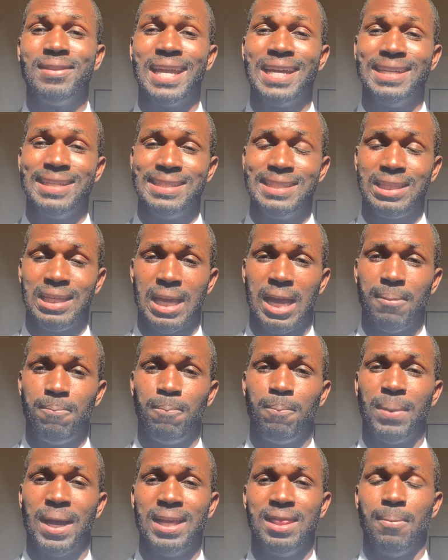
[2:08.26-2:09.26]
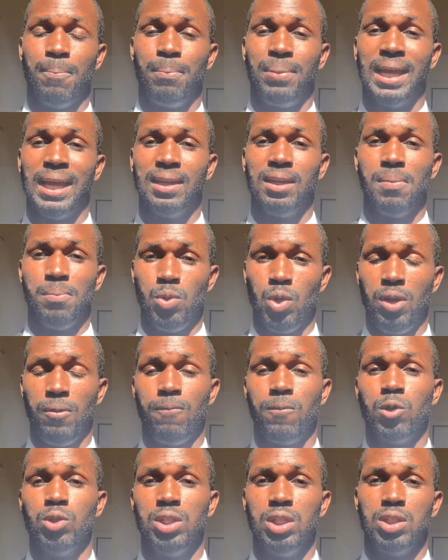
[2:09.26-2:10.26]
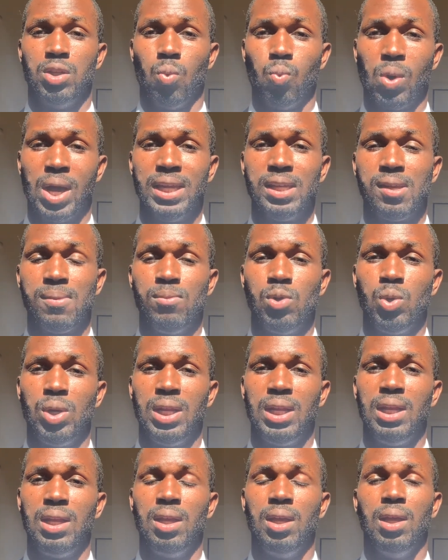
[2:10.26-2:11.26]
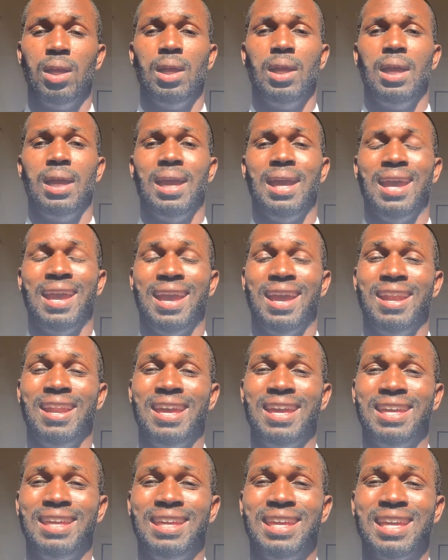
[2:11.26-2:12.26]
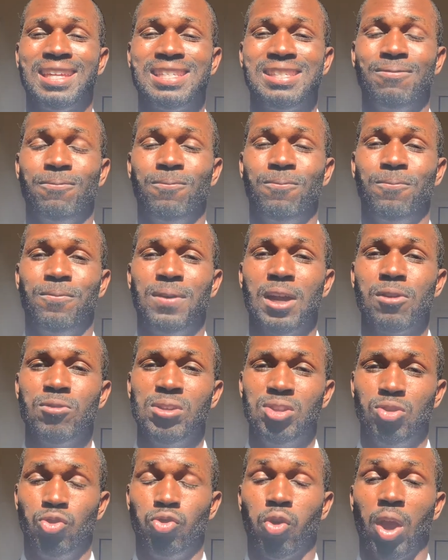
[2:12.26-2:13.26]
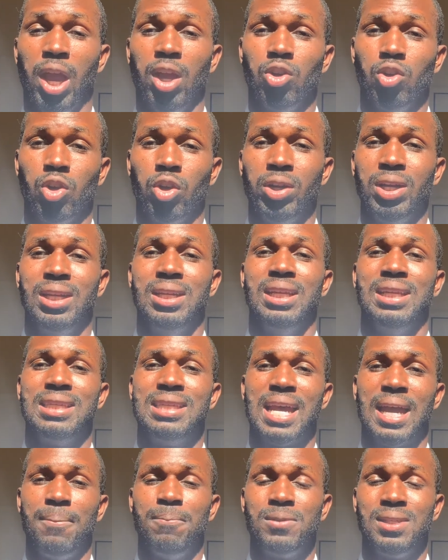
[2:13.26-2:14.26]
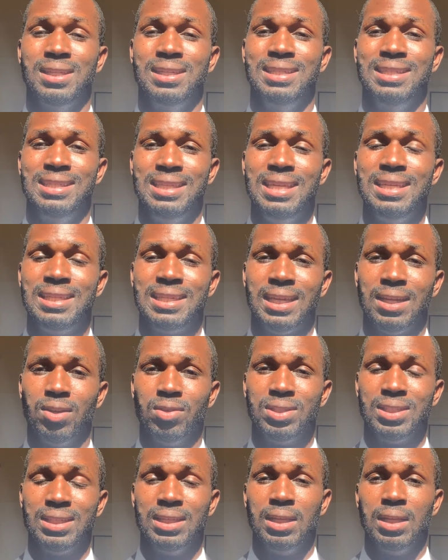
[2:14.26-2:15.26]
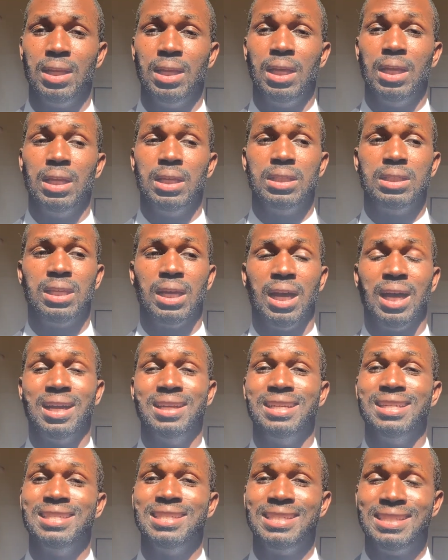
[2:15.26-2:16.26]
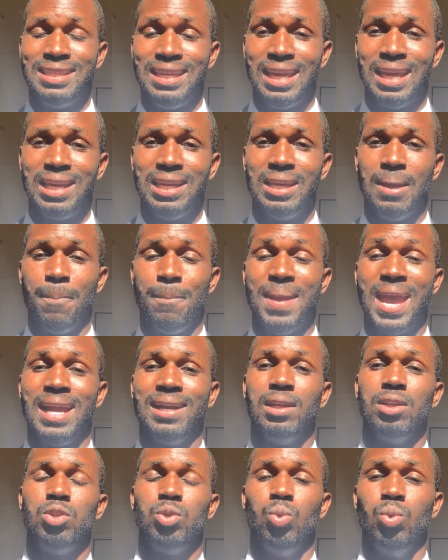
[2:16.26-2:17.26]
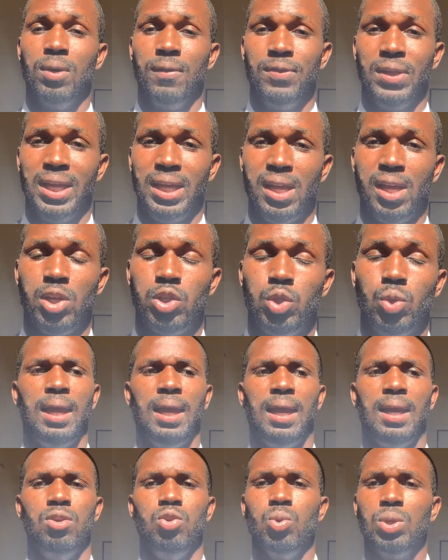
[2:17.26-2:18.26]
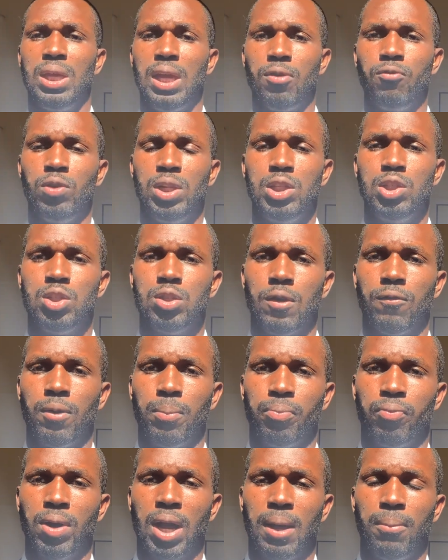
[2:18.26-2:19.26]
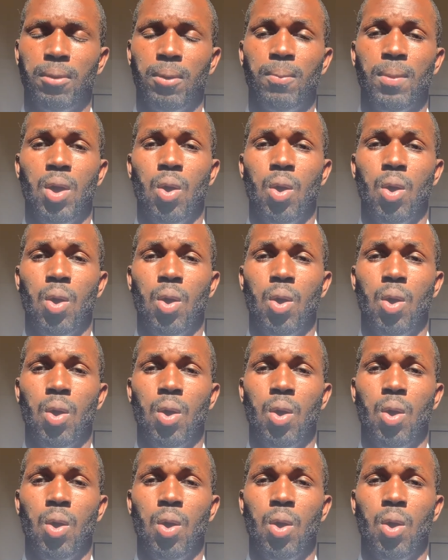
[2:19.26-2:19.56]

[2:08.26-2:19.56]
that is kept by the Black community versus the white community, and it gets very granular in the types of details to understand the magnitude of the issue. And you can't really solve a problem